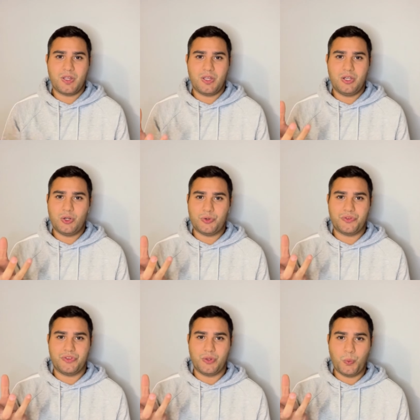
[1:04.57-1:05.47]
you know
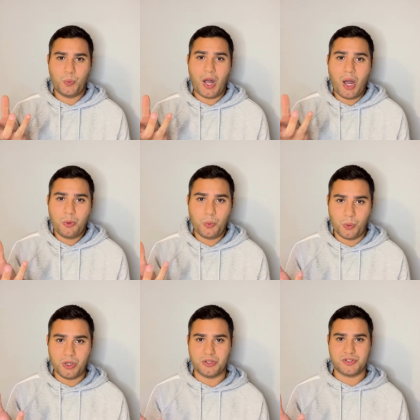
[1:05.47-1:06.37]
the, our
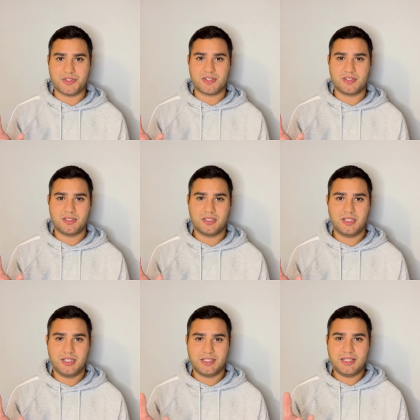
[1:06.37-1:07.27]
words
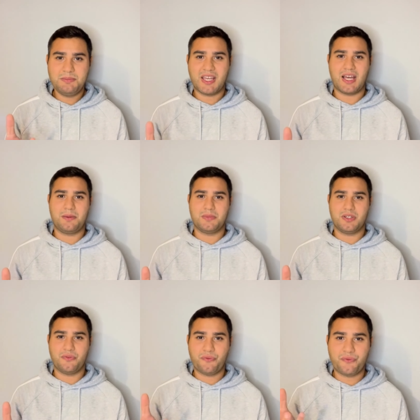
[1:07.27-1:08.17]
they become
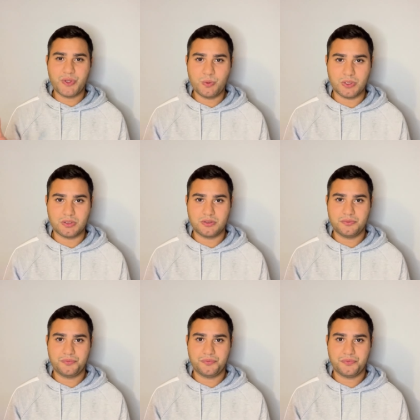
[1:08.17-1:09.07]
a fuel
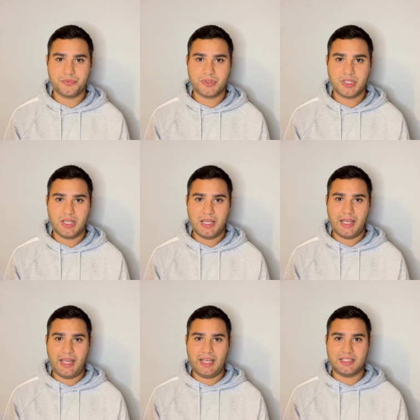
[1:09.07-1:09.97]

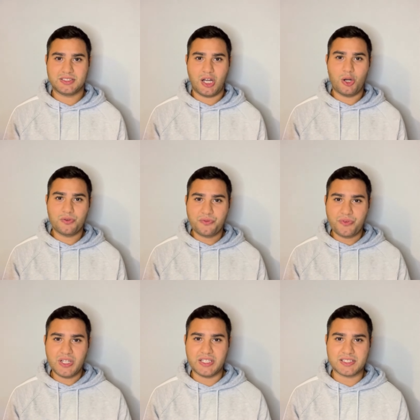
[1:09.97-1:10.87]
and our
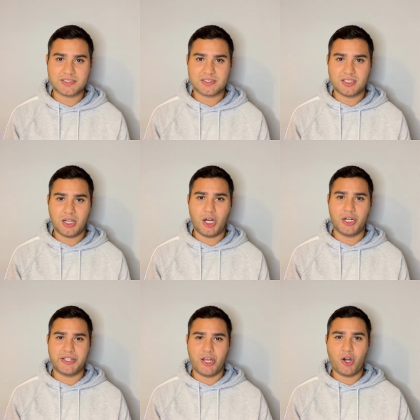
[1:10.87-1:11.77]
feelings are
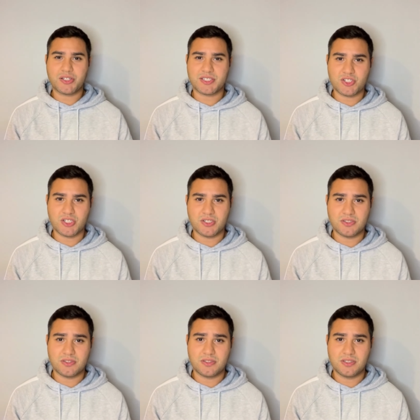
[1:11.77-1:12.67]
the oxygen.
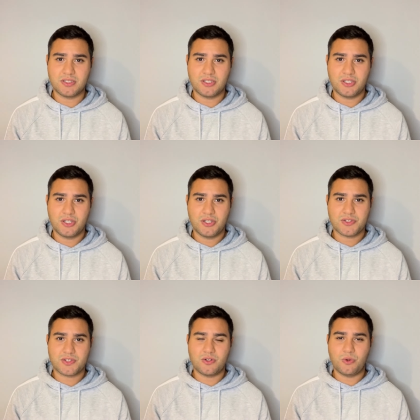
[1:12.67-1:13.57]

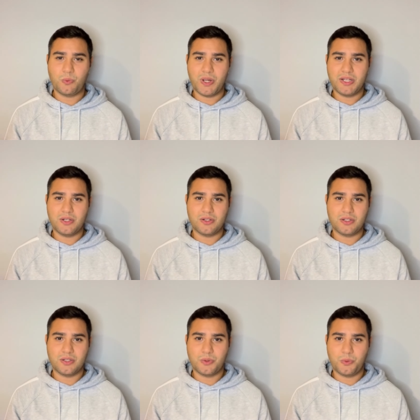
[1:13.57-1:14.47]
So when
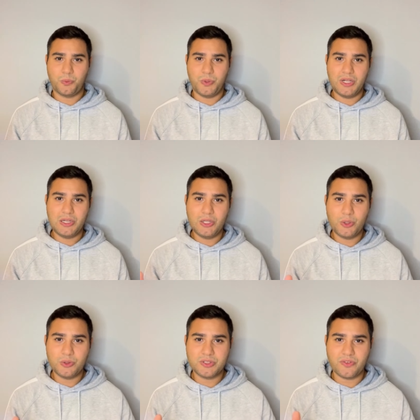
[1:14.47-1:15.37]
we
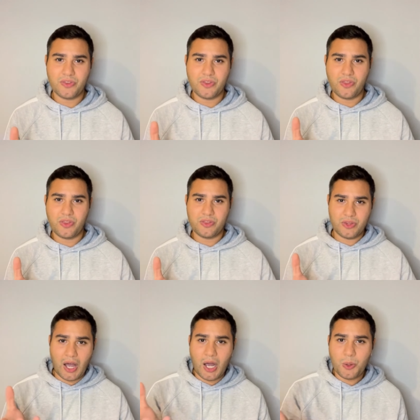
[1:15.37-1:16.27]
load
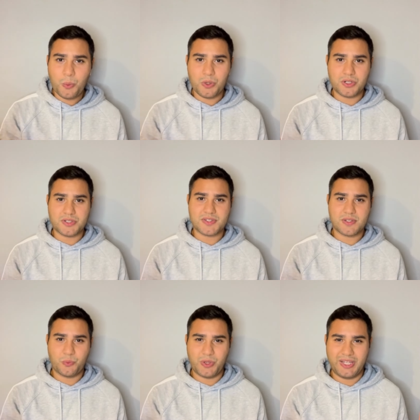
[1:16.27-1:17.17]
our words
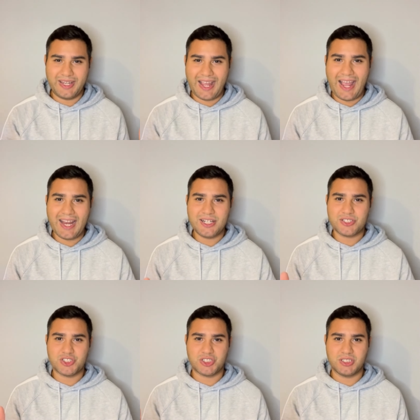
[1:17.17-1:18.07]
with the
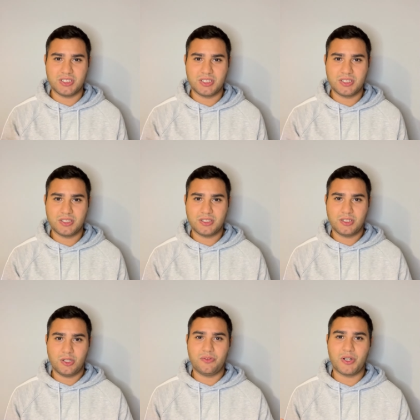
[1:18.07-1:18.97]
energy
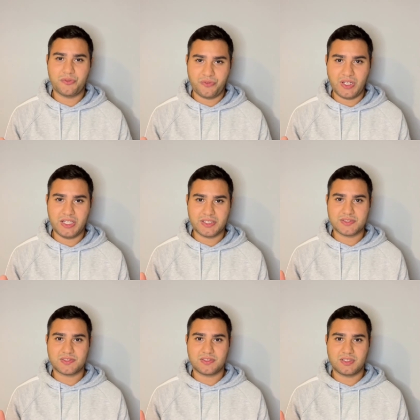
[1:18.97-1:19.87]
of our
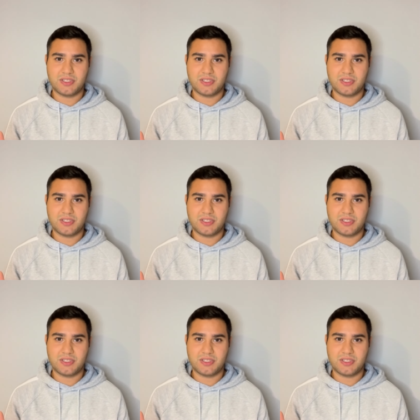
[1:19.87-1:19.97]
feelings,